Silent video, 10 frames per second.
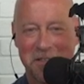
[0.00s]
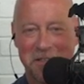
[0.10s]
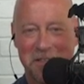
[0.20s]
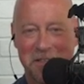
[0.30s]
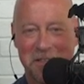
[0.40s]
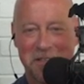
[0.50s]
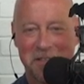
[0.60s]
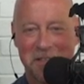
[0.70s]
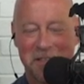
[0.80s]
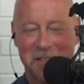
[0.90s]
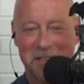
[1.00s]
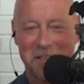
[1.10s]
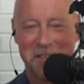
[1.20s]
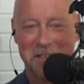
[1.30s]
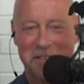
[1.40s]

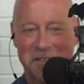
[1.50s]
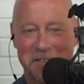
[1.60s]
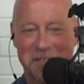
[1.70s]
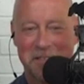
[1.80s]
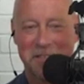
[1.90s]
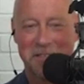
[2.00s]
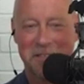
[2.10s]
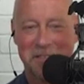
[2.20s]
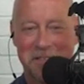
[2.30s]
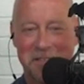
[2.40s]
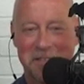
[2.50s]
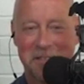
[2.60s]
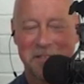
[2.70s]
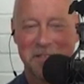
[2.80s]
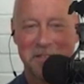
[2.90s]

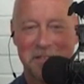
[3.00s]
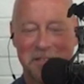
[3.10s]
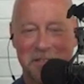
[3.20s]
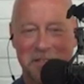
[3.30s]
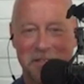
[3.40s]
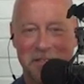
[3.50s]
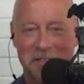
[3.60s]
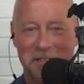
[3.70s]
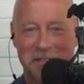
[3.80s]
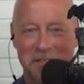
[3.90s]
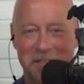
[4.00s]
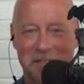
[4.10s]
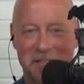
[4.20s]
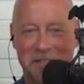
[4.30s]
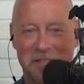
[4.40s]

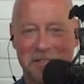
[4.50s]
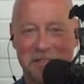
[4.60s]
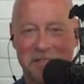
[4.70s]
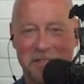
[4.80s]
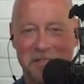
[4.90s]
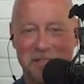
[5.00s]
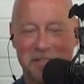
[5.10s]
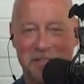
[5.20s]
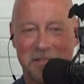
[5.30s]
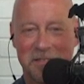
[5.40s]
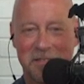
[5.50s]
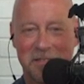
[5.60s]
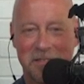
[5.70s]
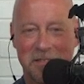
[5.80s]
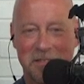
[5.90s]

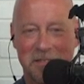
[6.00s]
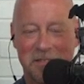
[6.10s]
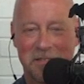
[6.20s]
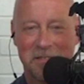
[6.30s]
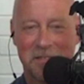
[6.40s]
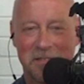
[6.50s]
This person isn't speaking.